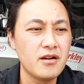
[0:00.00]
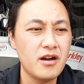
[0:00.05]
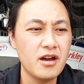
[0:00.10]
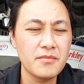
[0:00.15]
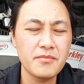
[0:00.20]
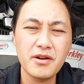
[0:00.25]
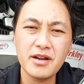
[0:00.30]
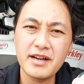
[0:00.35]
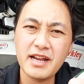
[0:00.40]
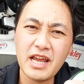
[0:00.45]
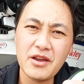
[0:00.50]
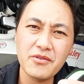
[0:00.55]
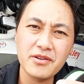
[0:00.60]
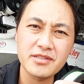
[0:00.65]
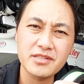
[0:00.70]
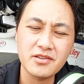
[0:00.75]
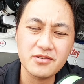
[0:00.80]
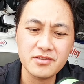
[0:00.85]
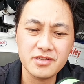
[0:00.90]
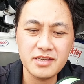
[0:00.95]
On my Daiwa
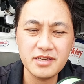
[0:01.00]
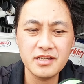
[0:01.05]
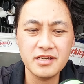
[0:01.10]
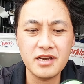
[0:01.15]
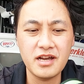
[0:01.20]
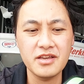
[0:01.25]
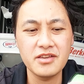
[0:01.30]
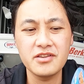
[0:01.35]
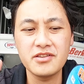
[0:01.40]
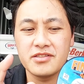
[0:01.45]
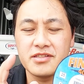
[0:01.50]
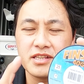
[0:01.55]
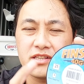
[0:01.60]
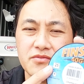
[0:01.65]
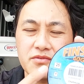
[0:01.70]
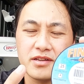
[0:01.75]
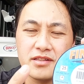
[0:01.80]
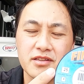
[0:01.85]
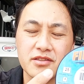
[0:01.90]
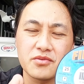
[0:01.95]
Saltiga, I use
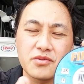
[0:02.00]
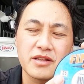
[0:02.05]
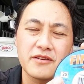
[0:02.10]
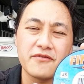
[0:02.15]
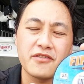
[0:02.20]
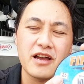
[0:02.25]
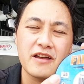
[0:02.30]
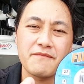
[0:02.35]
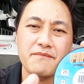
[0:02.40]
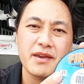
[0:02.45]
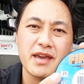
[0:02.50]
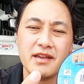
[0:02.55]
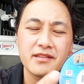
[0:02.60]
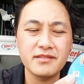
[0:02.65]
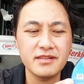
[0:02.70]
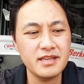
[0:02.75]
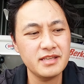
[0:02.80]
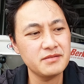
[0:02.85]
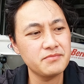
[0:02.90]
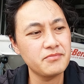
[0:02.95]
this one, the
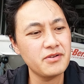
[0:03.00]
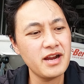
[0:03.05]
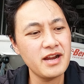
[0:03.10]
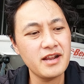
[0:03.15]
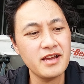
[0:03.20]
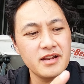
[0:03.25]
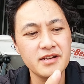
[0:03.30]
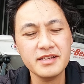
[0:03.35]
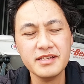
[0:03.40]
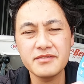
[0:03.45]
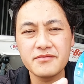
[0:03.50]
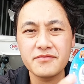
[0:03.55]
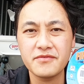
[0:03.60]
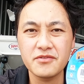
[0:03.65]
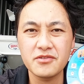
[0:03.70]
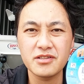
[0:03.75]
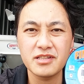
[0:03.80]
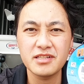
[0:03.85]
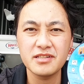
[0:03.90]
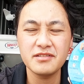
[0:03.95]
25-pound test braid only,
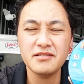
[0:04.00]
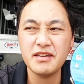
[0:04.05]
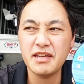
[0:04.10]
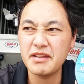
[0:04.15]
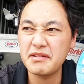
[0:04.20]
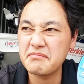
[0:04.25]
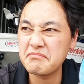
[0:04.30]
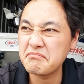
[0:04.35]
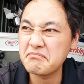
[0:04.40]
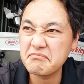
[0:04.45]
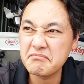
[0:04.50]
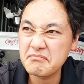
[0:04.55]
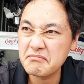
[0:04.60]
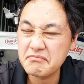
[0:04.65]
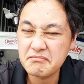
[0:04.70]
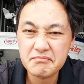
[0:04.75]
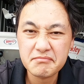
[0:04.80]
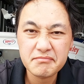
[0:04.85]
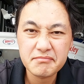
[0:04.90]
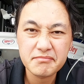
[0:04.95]
42, and it
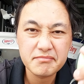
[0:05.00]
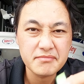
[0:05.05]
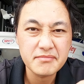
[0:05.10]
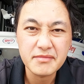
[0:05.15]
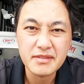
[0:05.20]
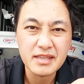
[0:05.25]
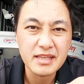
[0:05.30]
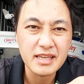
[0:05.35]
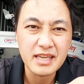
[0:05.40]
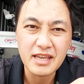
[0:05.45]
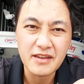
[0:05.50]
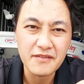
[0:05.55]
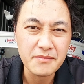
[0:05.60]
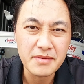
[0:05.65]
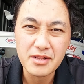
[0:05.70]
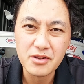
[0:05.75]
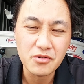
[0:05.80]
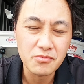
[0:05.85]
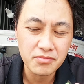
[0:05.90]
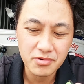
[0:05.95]
gave
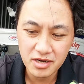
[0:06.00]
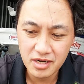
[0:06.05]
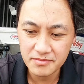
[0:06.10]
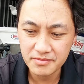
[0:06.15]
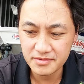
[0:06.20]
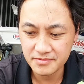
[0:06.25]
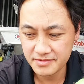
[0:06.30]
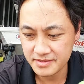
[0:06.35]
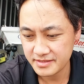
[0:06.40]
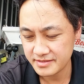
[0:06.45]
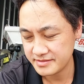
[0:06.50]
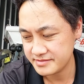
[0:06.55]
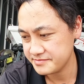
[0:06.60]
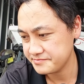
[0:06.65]
me no problems.